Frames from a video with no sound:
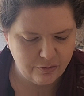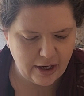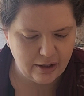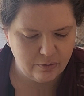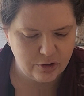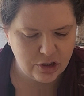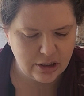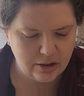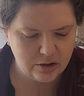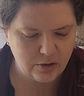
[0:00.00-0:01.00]
faint when
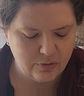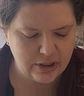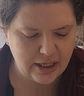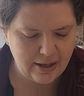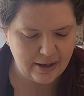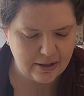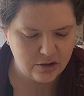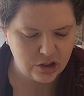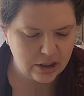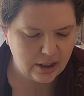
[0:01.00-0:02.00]
she looked over the
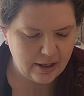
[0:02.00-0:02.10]
edge,